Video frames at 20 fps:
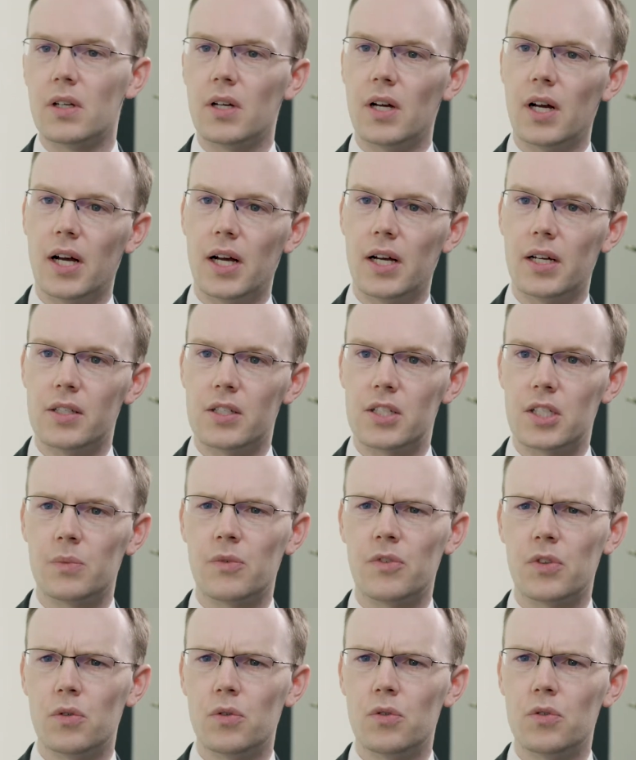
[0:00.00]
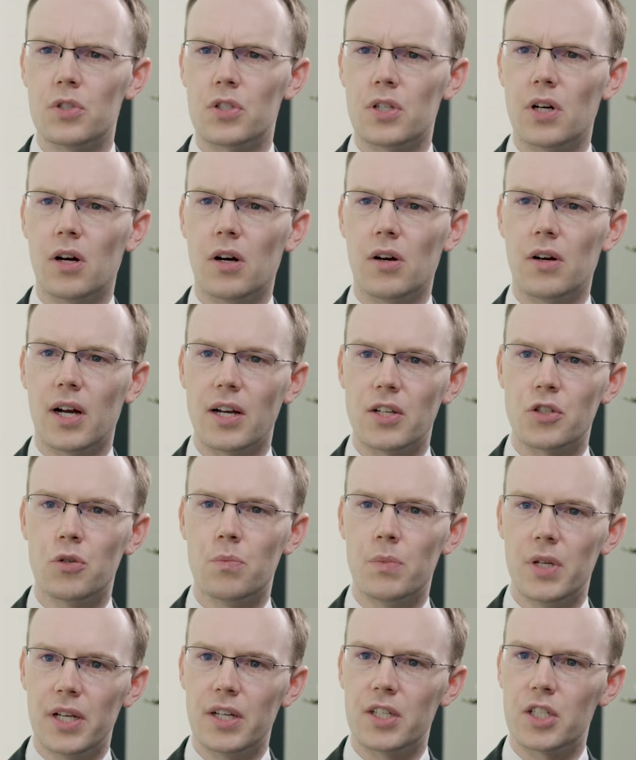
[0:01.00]
And some of those are as you
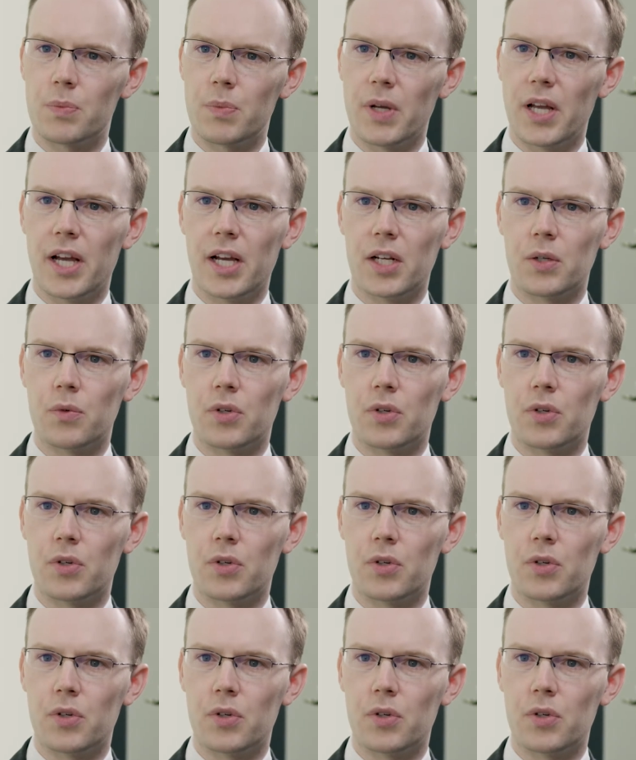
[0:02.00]
may expect,